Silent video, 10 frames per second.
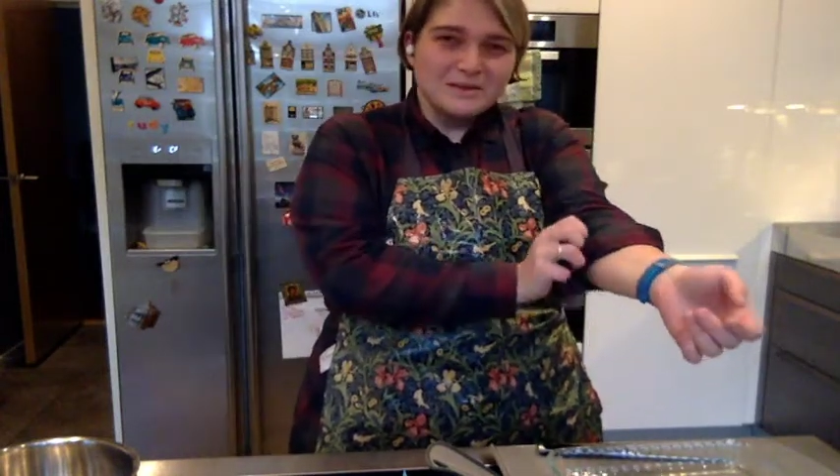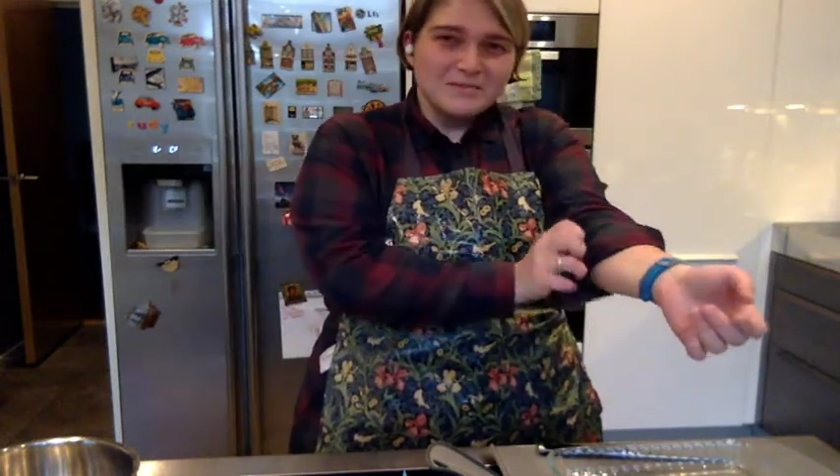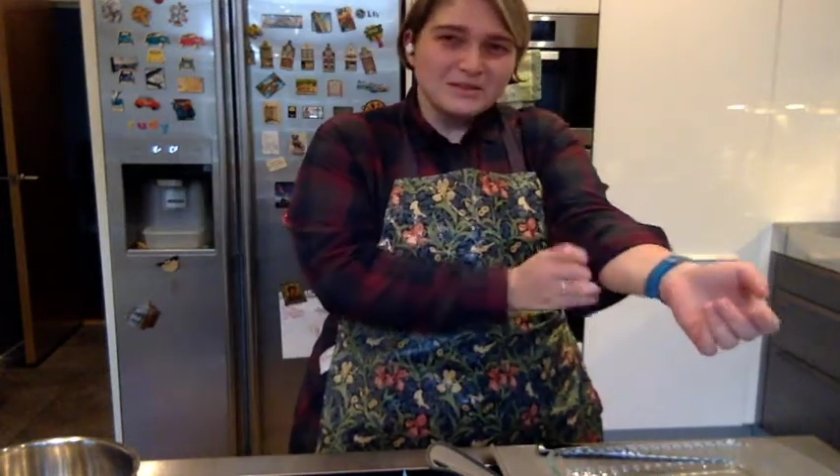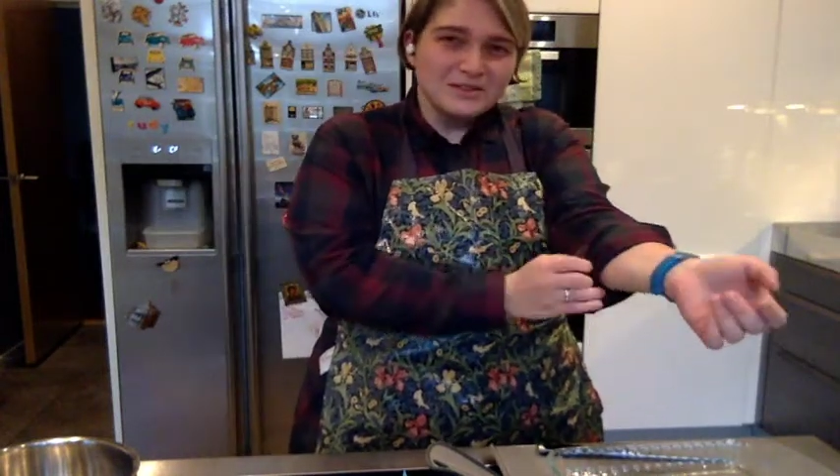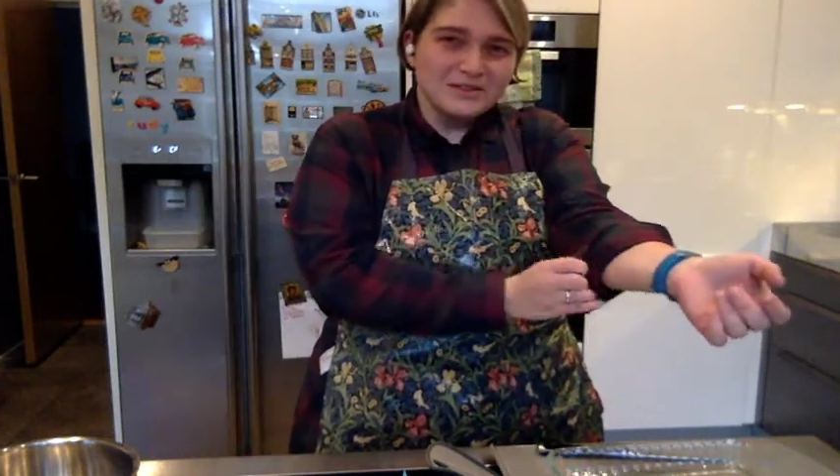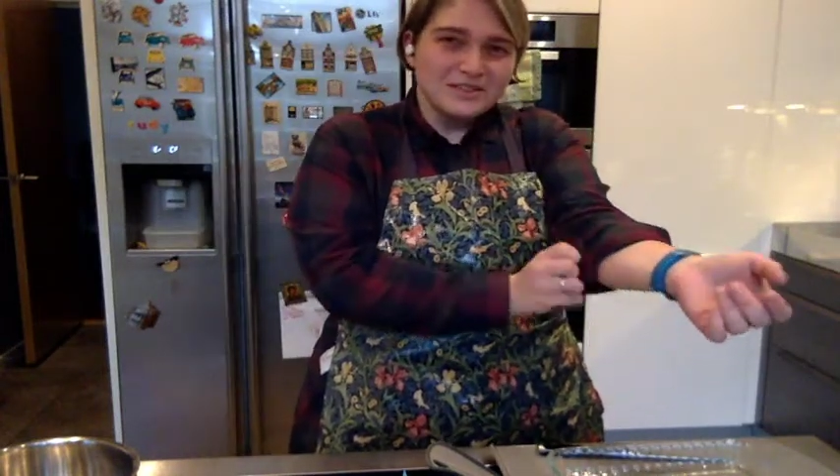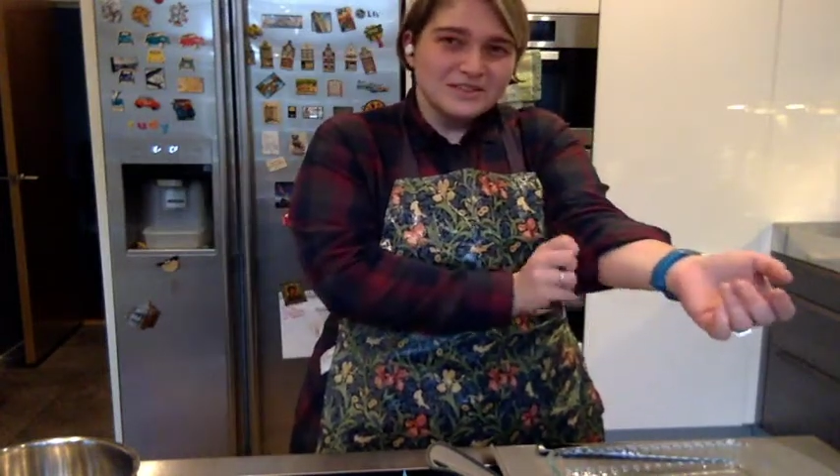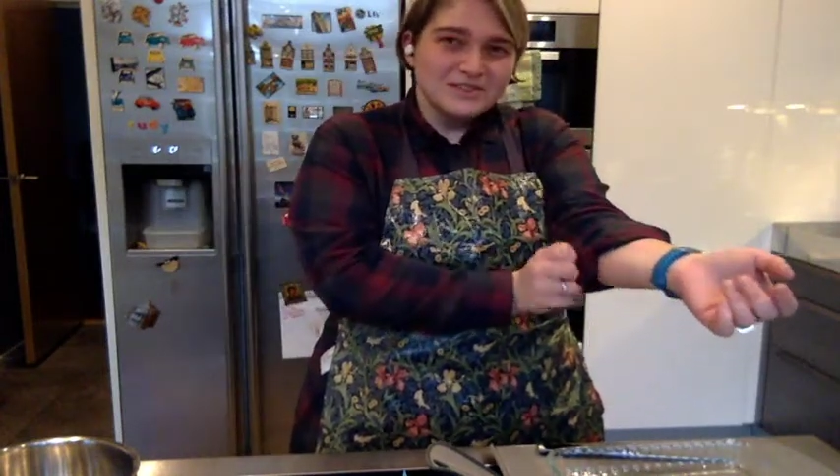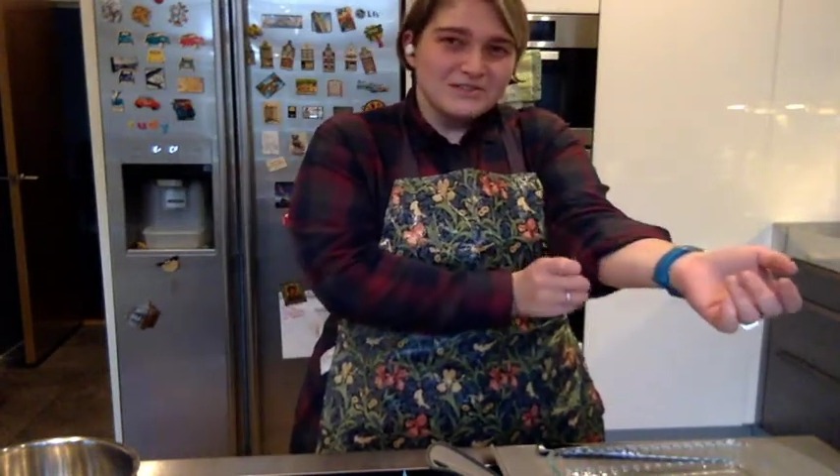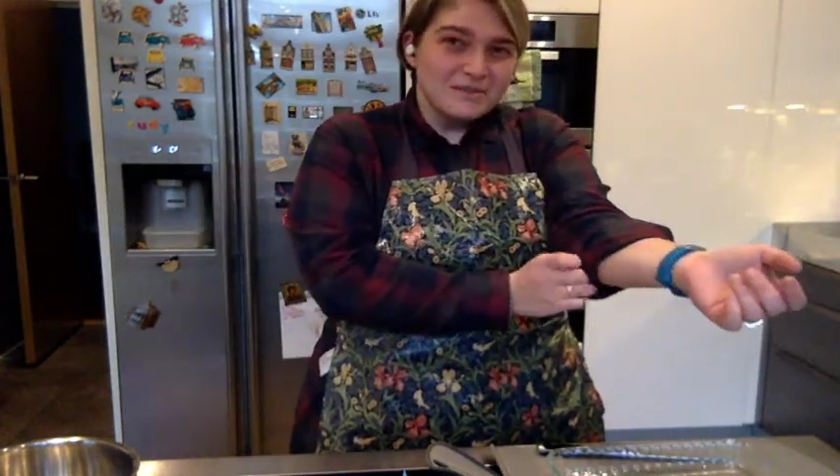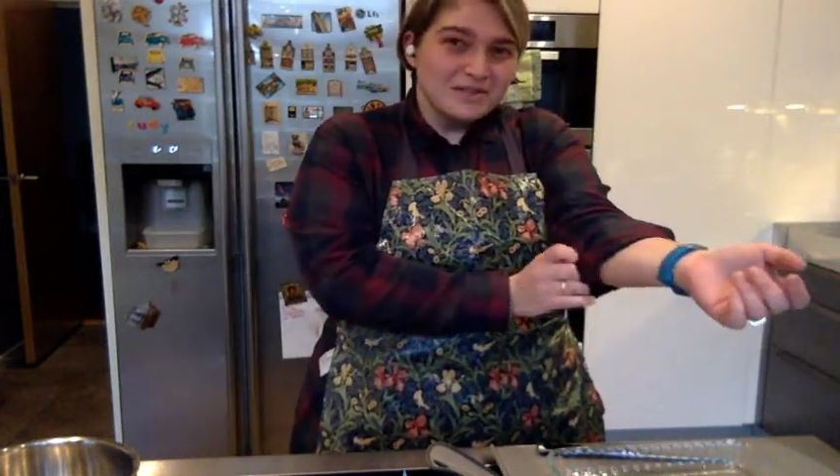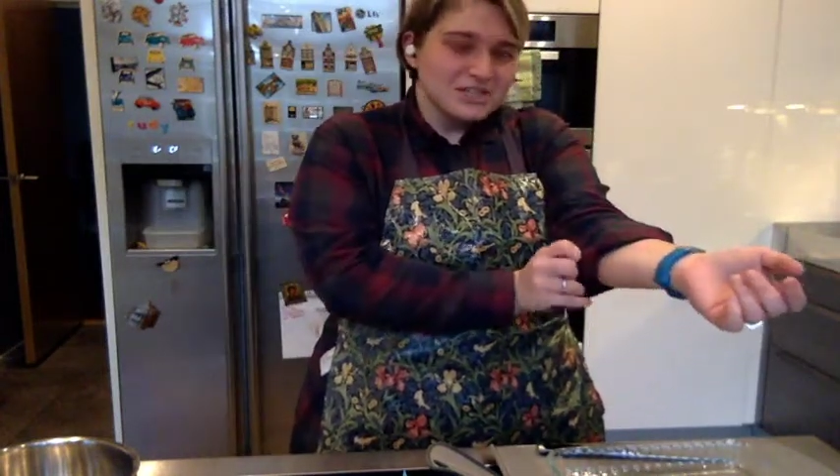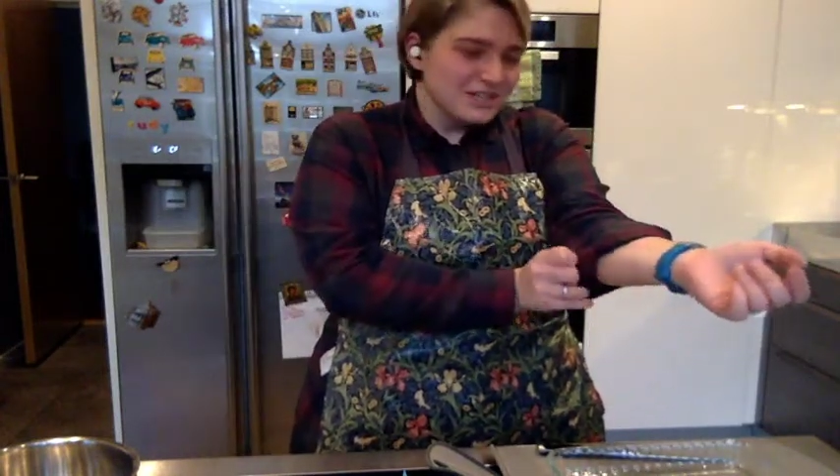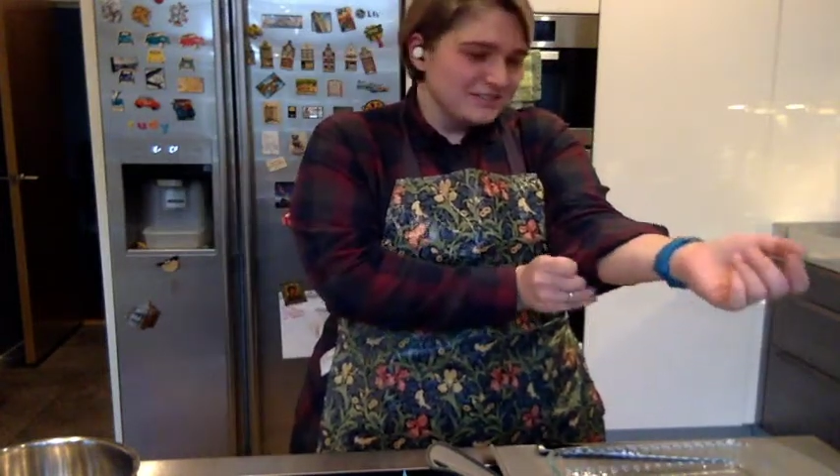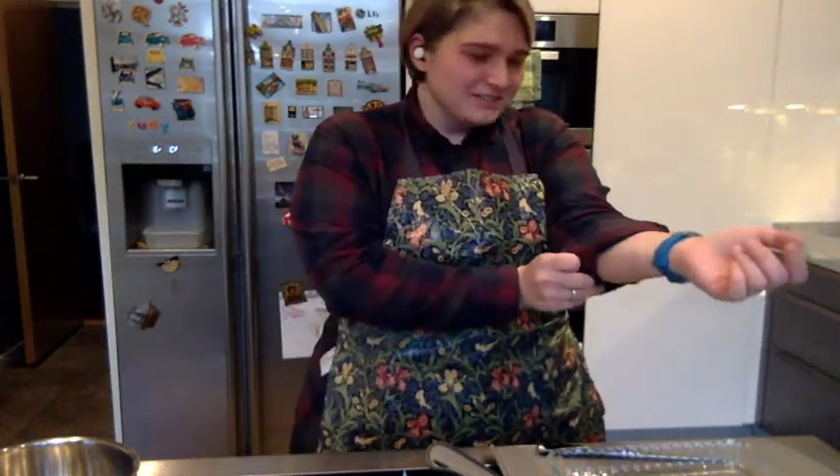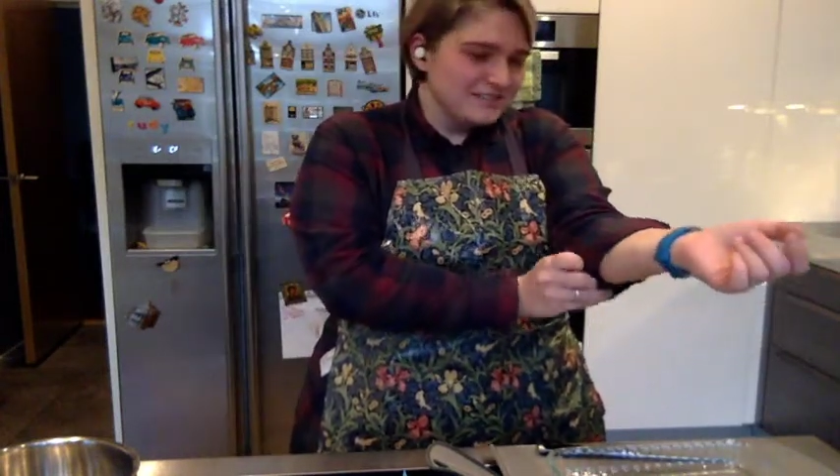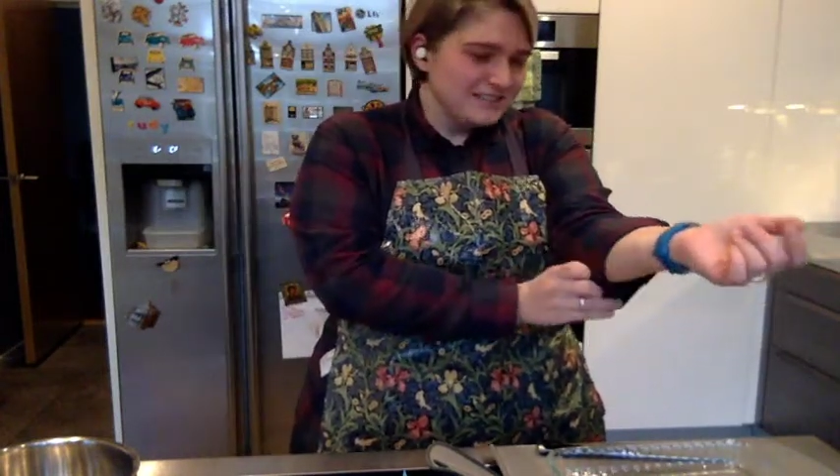people on this streaming channel.